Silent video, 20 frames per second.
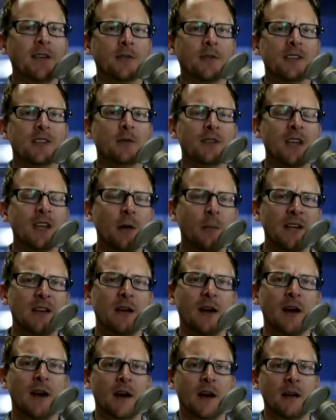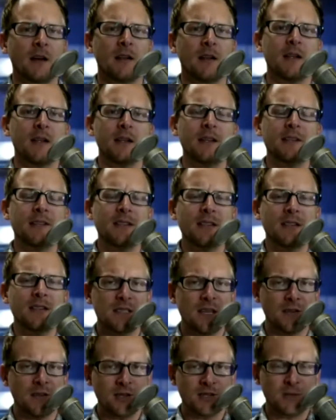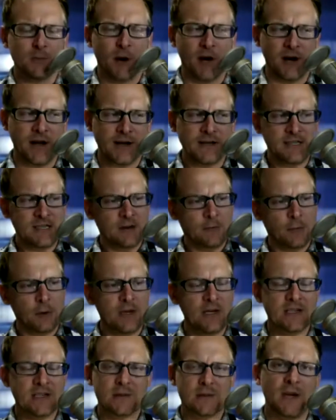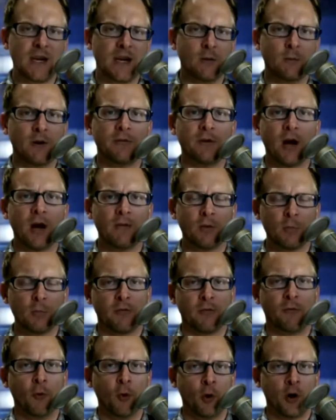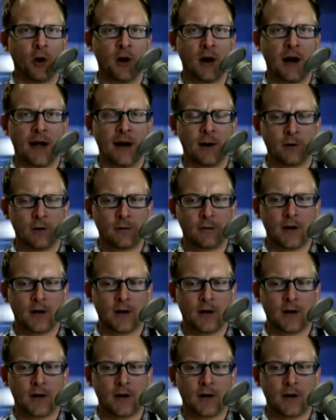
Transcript: Now, so tell me, uh, is this such a smart idea for ESPN? We've covered before how